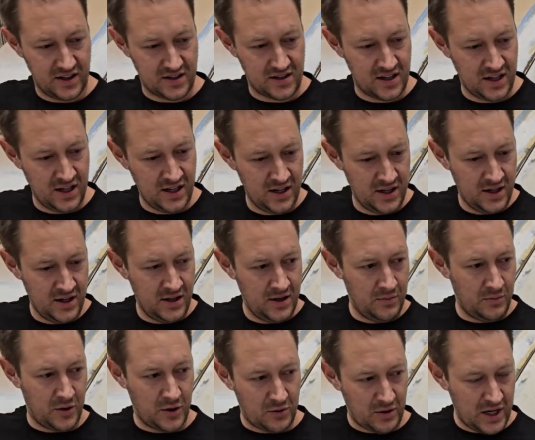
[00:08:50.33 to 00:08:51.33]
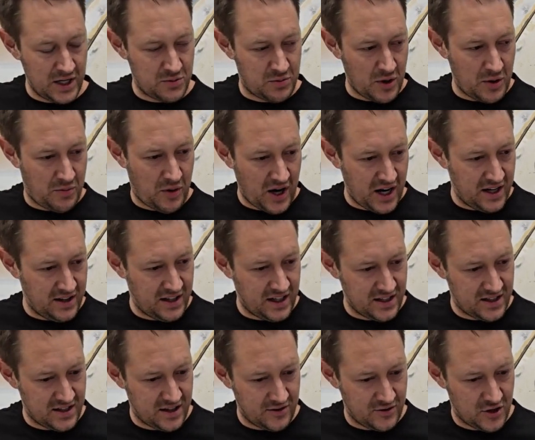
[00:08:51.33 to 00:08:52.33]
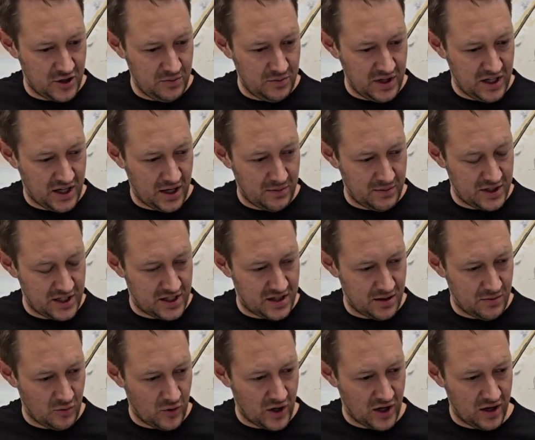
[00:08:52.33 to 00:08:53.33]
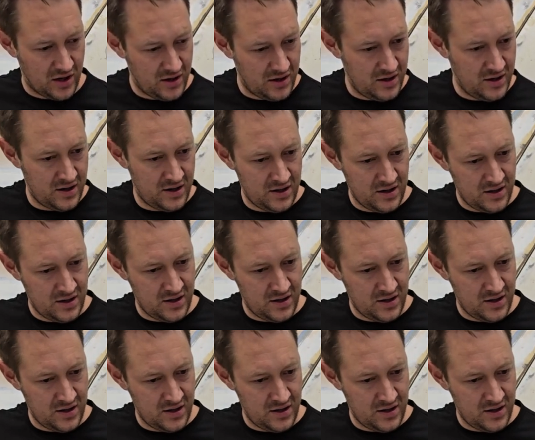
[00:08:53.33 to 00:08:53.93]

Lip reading: on this. The Raspberry Pi and that stuff should be coming somewhere.